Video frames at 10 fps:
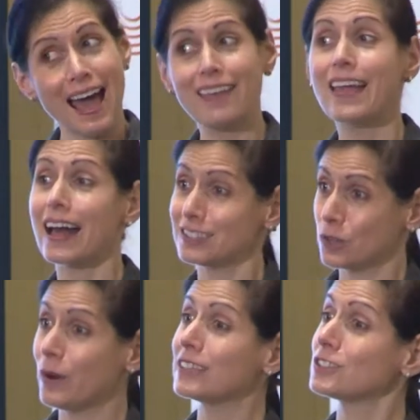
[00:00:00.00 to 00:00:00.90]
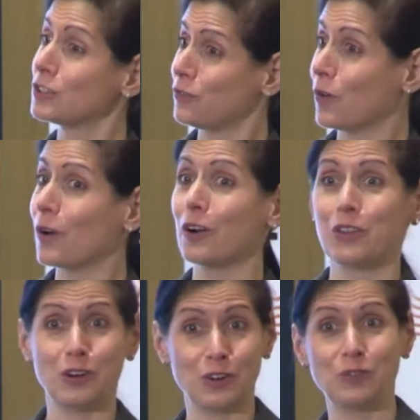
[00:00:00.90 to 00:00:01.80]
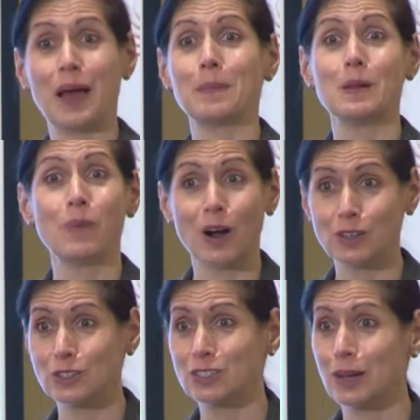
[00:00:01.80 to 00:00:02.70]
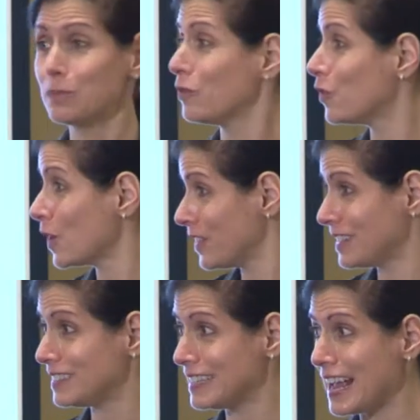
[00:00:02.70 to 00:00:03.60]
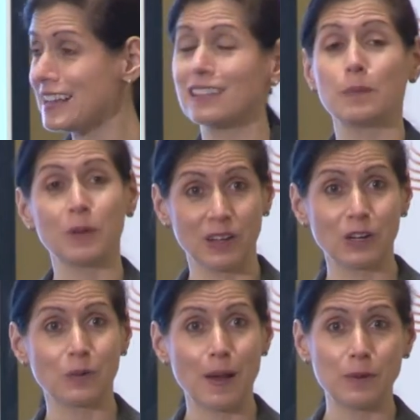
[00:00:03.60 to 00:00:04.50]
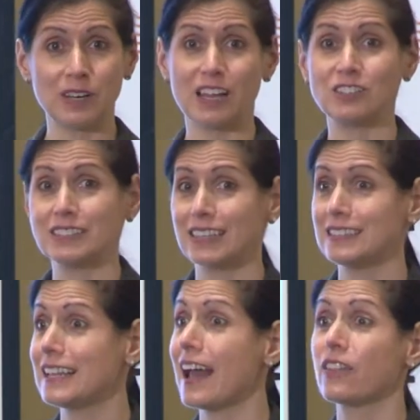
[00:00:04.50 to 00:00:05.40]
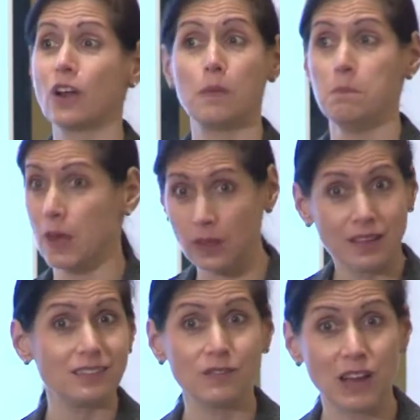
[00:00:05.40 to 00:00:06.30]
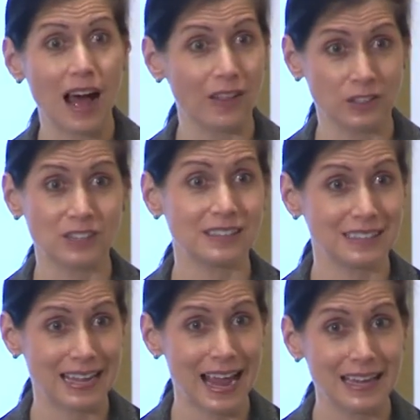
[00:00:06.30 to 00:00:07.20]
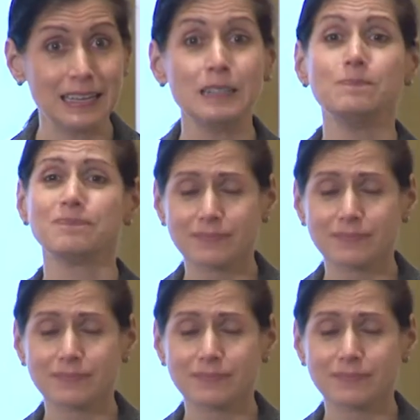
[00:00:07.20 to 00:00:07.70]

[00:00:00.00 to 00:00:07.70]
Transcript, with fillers: And that's a risk for the nurse family partnership, for the state, their political reputation's at stake, their millions of dollars at stake.